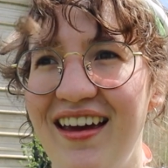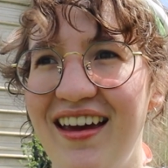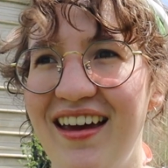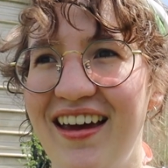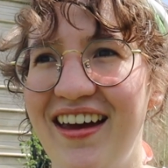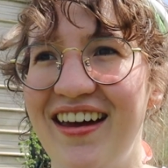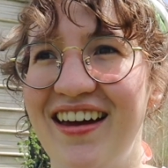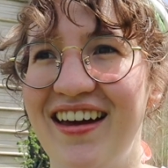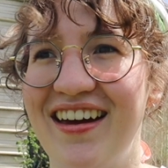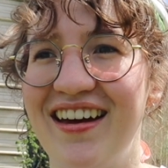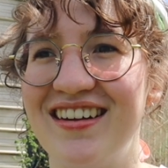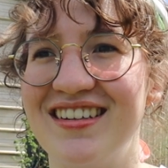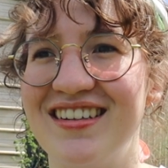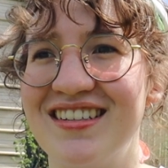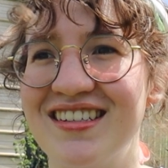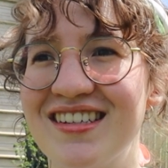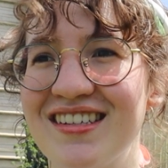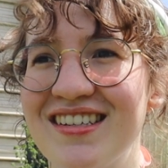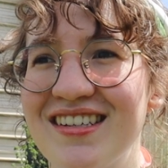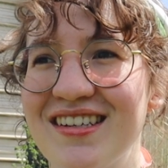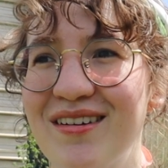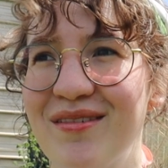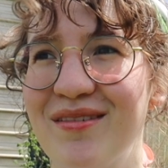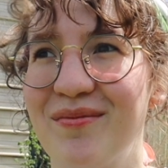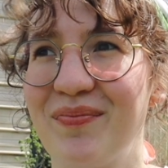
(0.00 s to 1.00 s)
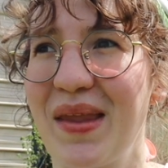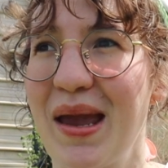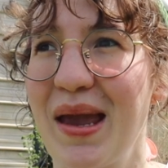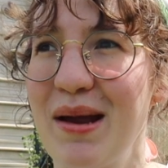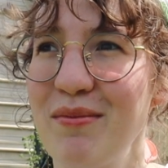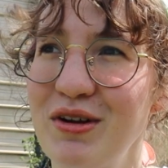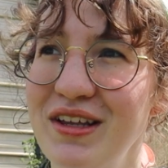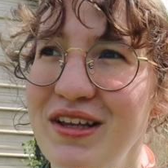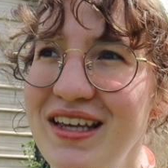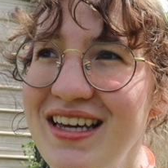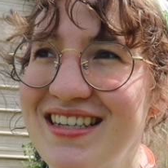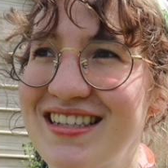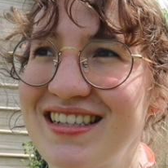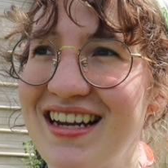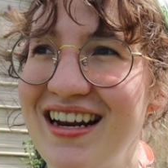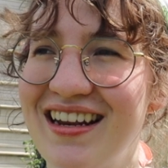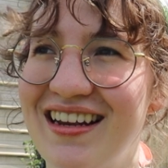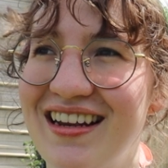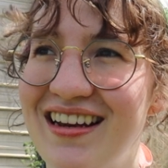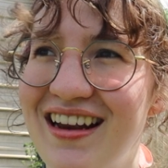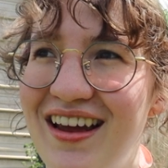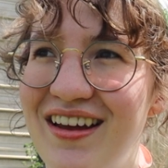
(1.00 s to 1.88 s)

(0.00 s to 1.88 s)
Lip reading: And I'm really excited.